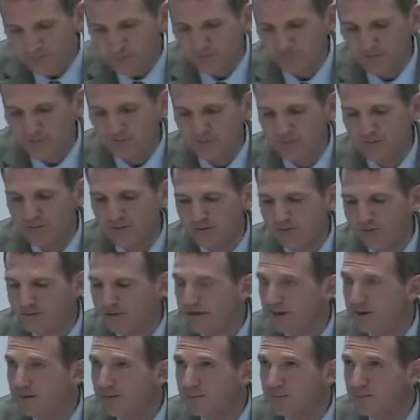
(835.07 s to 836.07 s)
in
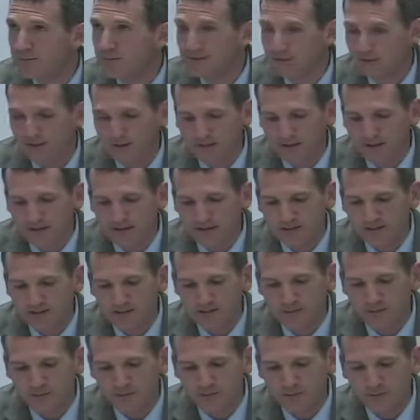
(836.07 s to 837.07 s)
times like
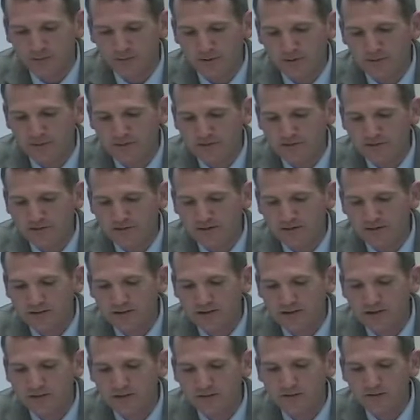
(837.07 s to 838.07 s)
this where we're crunching
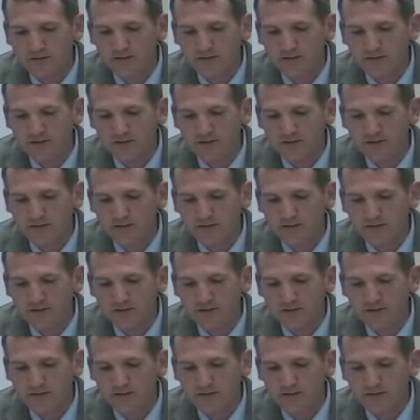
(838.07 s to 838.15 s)
things,